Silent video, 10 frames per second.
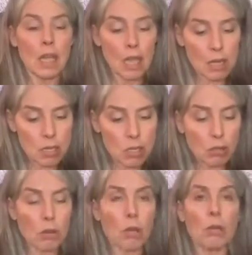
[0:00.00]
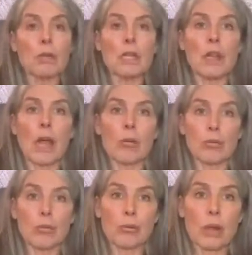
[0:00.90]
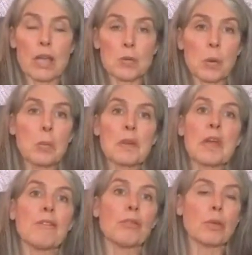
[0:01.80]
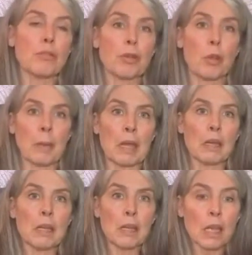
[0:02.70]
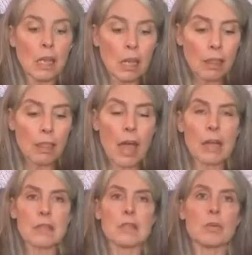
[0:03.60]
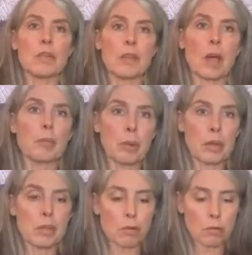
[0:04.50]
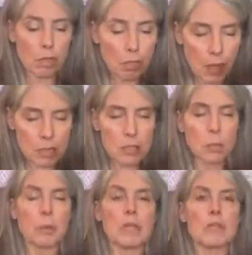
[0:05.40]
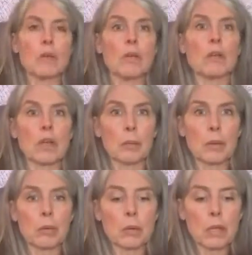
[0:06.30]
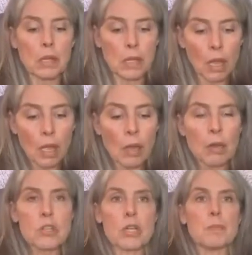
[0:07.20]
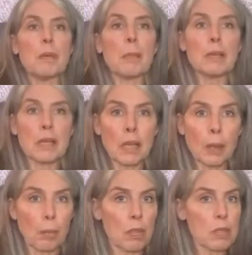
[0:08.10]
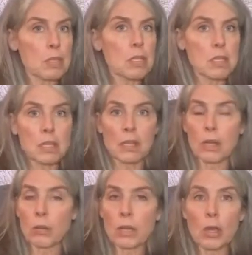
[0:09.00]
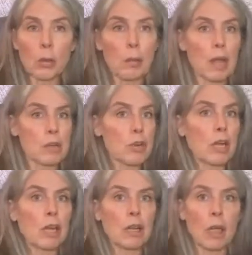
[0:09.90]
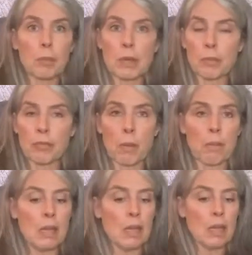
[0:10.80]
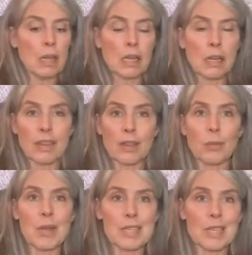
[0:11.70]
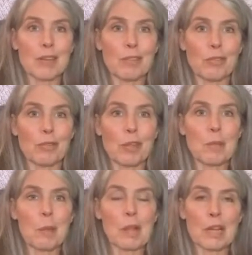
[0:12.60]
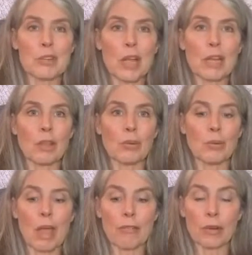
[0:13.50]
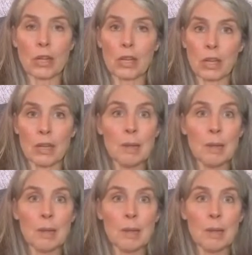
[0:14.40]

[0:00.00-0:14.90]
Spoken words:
And so holding that, as we bring that forth for humanity, that's when the cup runneth over. That's when it's all going to be really just bubbling up. And this is, here we go, black dragon coming up from the raising of the female black dragon through Africa.